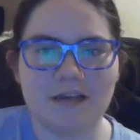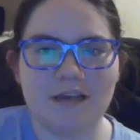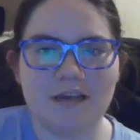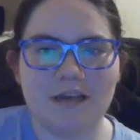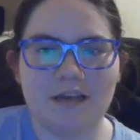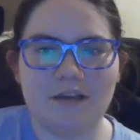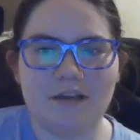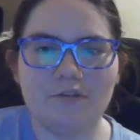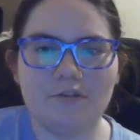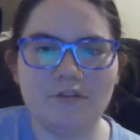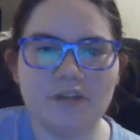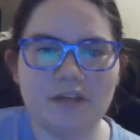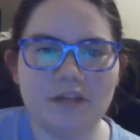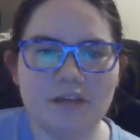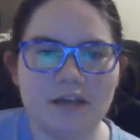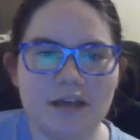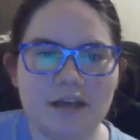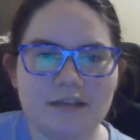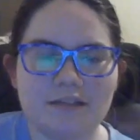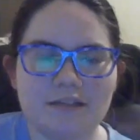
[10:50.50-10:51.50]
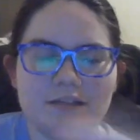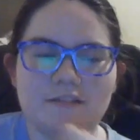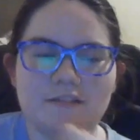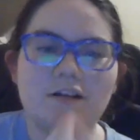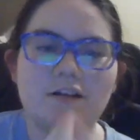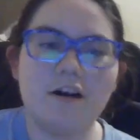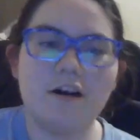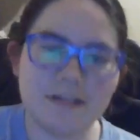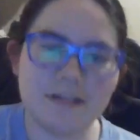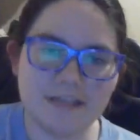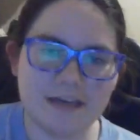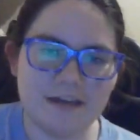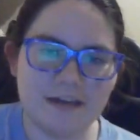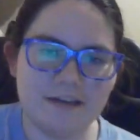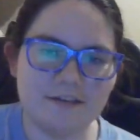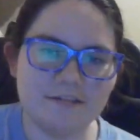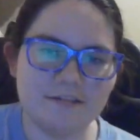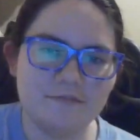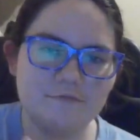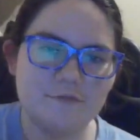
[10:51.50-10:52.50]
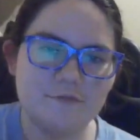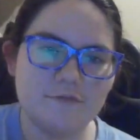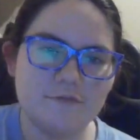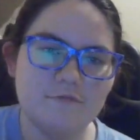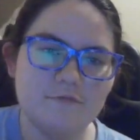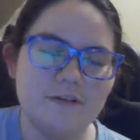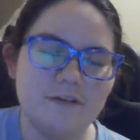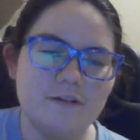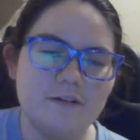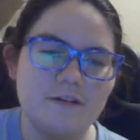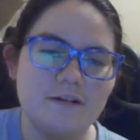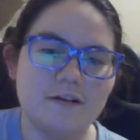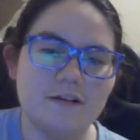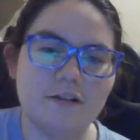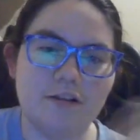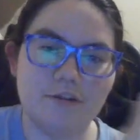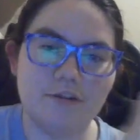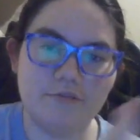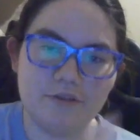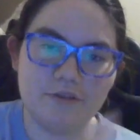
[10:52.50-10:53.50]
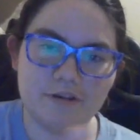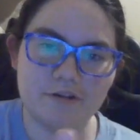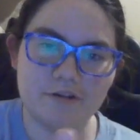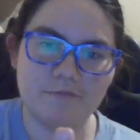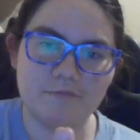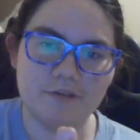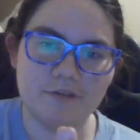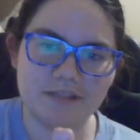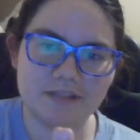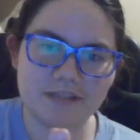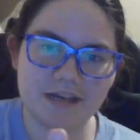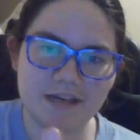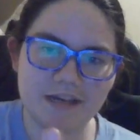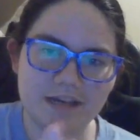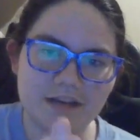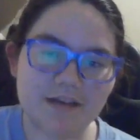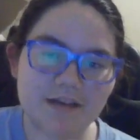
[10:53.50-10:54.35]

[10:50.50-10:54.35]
he only has his dog tags, which read Logan on one side